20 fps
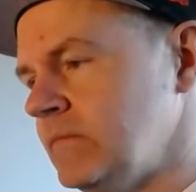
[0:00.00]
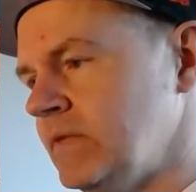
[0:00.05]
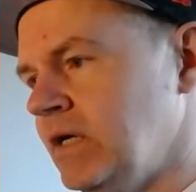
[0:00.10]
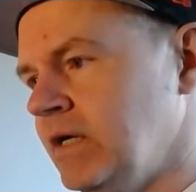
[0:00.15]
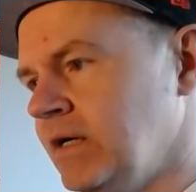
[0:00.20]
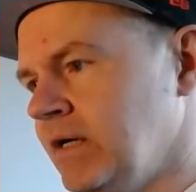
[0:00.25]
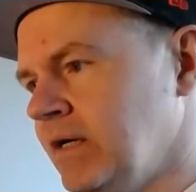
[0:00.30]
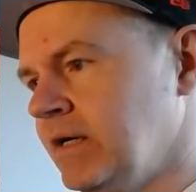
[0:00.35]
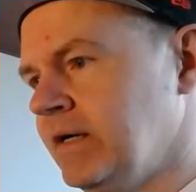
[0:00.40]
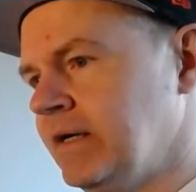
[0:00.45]

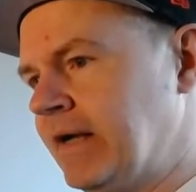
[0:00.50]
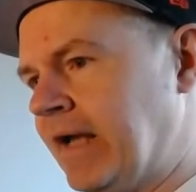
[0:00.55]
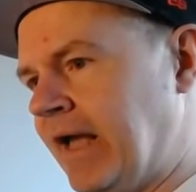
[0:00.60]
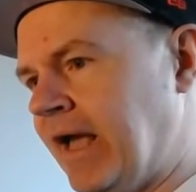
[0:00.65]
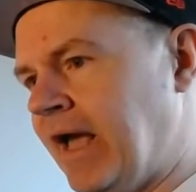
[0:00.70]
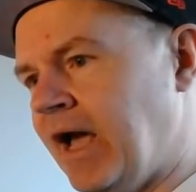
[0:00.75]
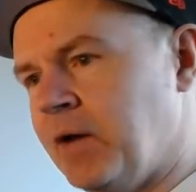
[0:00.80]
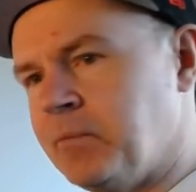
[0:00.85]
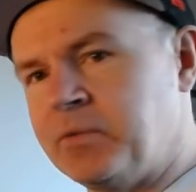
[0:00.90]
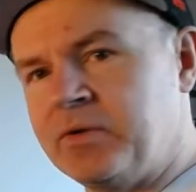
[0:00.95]
uh,
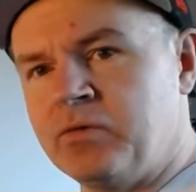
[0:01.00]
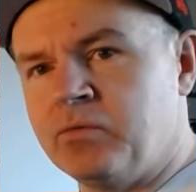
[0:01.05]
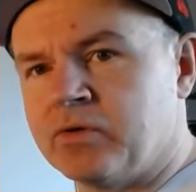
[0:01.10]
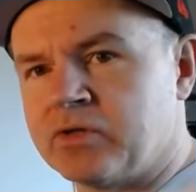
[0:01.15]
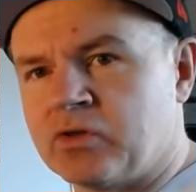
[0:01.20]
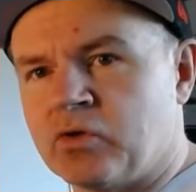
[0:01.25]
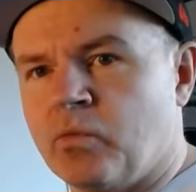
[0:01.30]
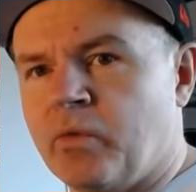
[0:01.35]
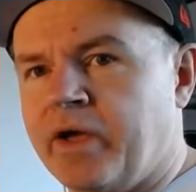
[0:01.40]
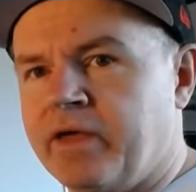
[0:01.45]
happy
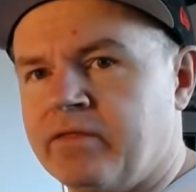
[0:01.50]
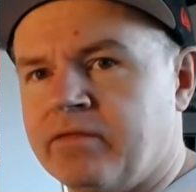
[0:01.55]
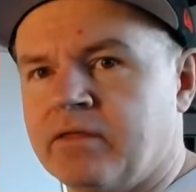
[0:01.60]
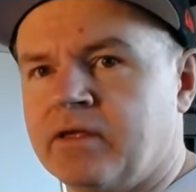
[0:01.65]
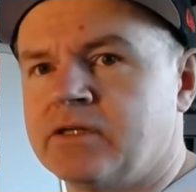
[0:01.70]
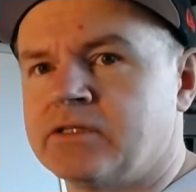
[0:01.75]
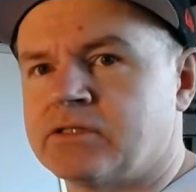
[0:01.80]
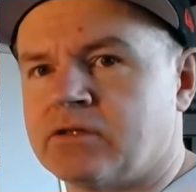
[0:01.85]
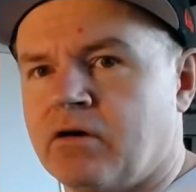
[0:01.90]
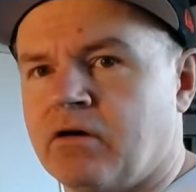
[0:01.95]
with the way
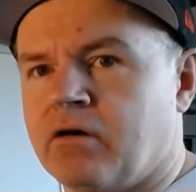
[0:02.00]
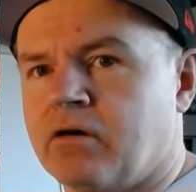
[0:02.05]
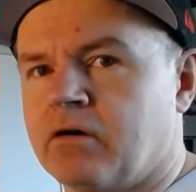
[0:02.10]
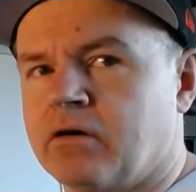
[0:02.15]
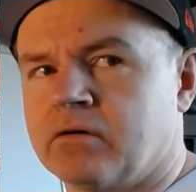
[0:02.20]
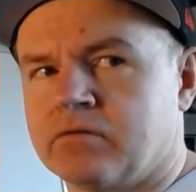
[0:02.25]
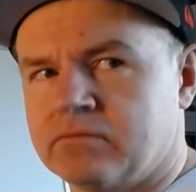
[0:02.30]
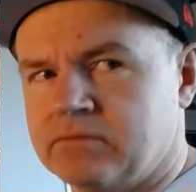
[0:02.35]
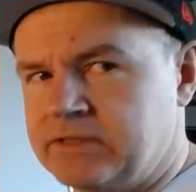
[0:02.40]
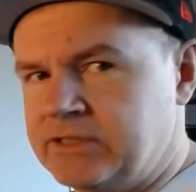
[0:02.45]
things
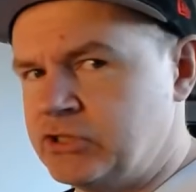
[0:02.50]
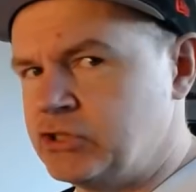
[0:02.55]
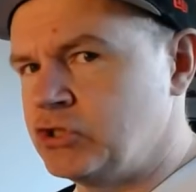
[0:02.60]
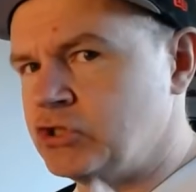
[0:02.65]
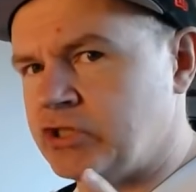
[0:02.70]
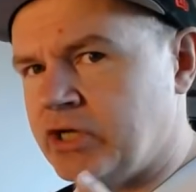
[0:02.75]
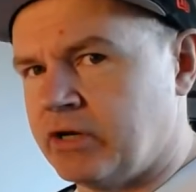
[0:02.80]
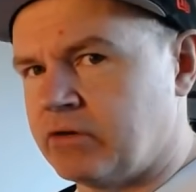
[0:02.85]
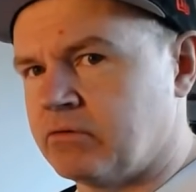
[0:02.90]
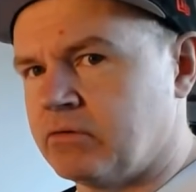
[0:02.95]
are in
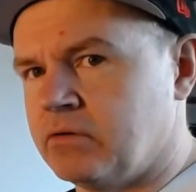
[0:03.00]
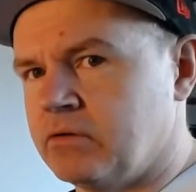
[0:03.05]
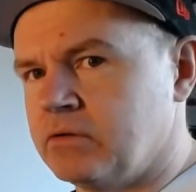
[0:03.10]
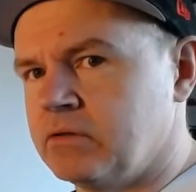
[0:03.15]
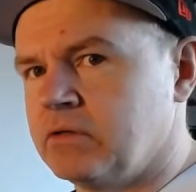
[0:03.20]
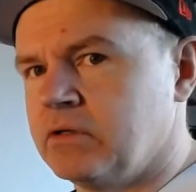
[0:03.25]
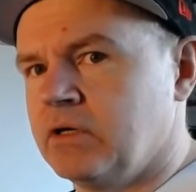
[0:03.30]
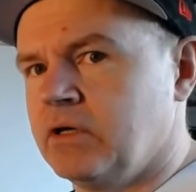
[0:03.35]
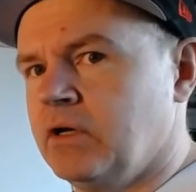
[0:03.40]
general.